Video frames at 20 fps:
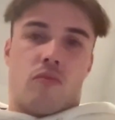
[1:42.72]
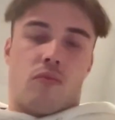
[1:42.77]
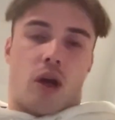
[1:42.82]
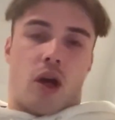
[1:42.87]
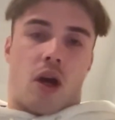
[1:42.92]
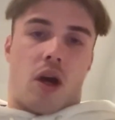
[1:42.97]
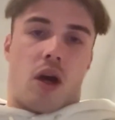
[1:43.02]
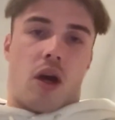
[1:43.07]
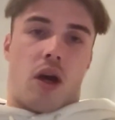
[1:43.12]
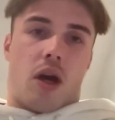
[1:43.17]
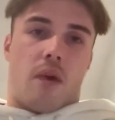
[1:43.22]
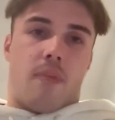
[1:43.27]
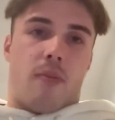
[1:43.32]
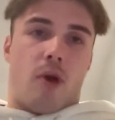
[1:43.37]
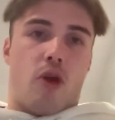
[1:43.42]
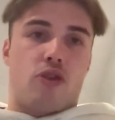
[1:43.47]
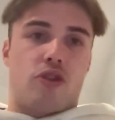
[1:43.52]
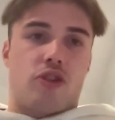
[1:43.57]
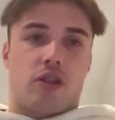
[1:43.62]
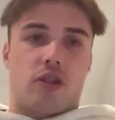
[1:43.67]

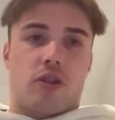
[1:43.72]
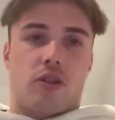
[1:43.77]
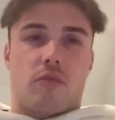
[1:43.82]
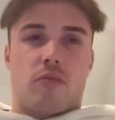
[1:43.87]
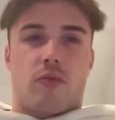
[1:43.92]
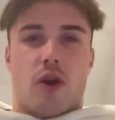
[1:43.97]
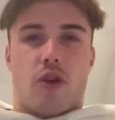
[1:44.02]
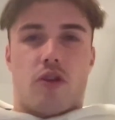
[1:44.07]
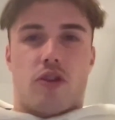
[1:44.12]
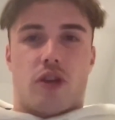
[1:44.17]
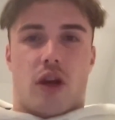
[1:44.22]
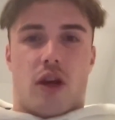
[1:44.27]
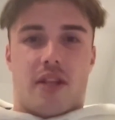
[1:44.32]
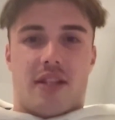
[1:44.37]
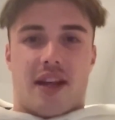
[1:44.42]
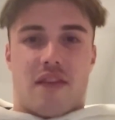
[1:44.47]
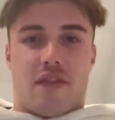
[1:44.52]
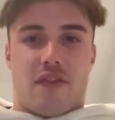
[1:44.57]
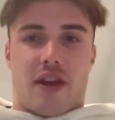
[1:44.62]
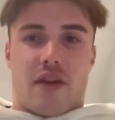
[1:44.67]
Most guys
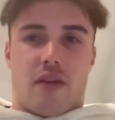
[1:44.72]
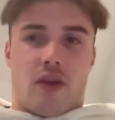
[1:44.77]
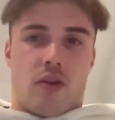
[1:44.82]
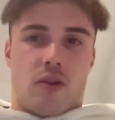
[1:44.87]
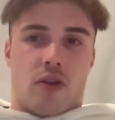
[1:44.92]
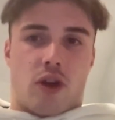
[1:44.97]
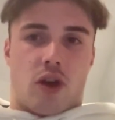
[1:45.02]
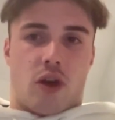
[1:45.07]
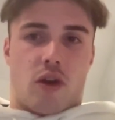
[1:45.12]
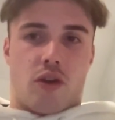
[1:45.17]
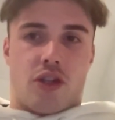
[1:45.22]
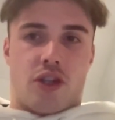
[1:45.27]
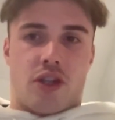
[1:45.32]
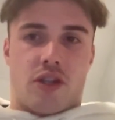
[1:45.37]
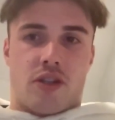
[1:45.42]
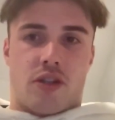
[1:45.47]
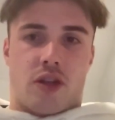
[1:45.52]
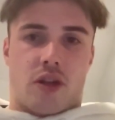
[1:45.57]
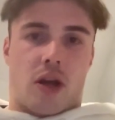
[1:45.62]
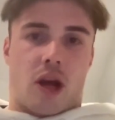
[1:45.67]
have their own
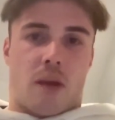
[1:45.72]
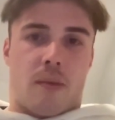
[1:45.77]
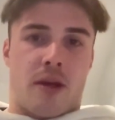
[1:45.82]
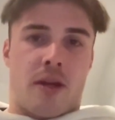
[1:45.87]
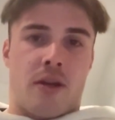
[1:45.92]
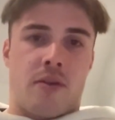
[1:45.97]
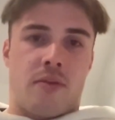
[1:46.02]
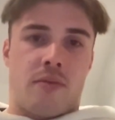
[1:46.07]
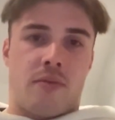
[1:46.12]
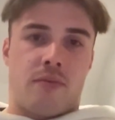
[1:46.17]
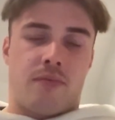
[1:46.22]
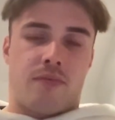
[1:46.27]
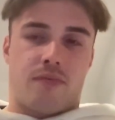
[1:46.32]
coaches that come in,